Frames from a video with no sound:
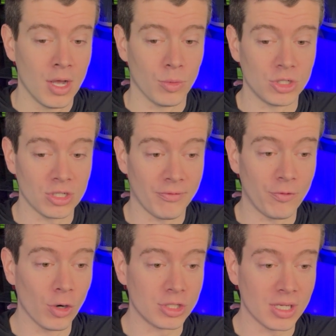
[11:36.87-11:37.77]
which is
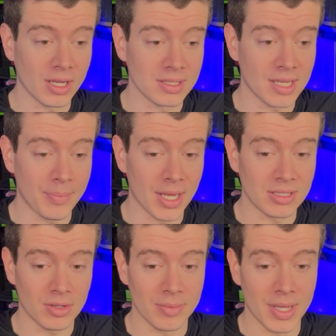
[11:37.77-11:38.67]
unfortunate because that
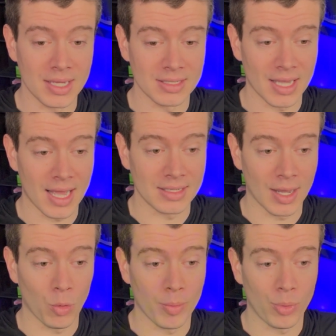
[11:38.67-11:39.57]
basically means that
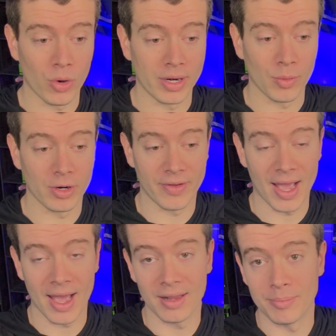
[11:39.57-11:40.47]
at one point I would have
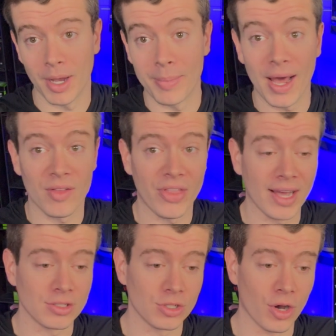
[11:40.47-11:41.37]
had about one
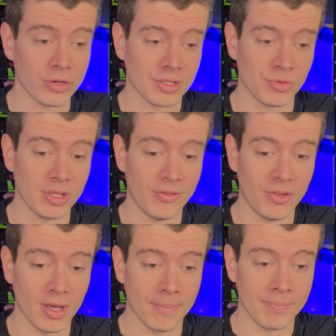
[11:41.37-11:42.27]
thousand dollars of
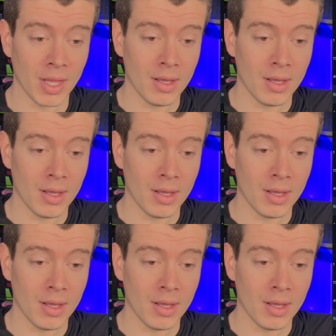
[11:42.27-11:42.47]
Alephium.